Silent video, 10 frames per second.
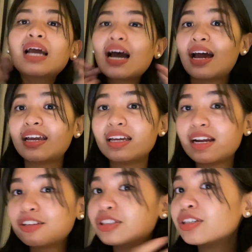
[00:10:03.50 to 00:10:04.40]
I could
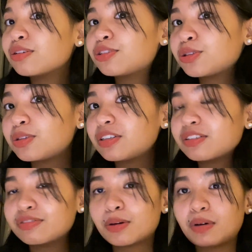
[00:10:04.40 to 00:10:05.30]
actually go shorter
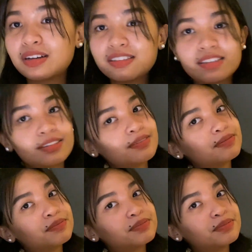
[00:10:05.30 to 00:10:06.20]
if I wanted to,
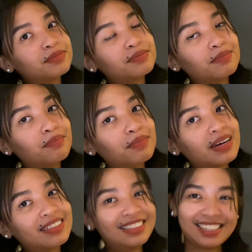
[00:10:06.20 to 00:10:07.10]

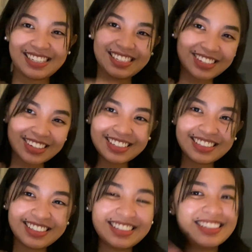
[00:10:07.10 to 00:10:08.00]
but this is good.
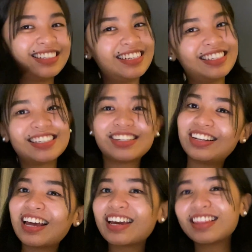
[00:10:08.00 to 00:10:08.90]
This is a good
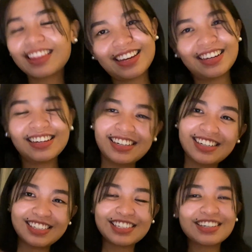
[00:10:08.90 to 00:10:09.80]
length.
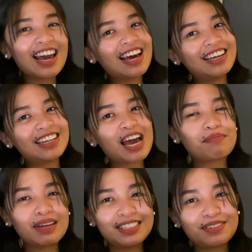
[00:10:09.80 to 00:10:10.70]
So yeah,
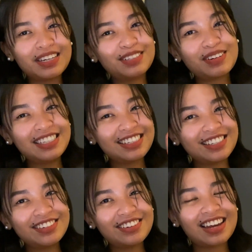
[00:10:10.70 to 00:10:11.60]
happy
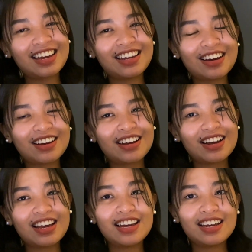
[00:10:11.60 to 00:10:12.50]
2022 and
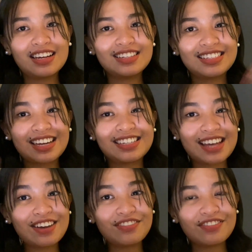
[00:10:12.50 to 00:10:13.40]
stay
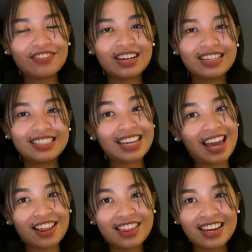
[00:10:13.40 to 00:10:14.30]
safe, stay
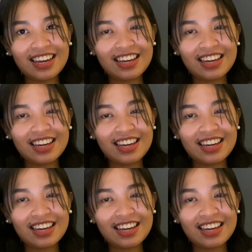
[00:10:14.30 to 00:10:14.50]
healthy.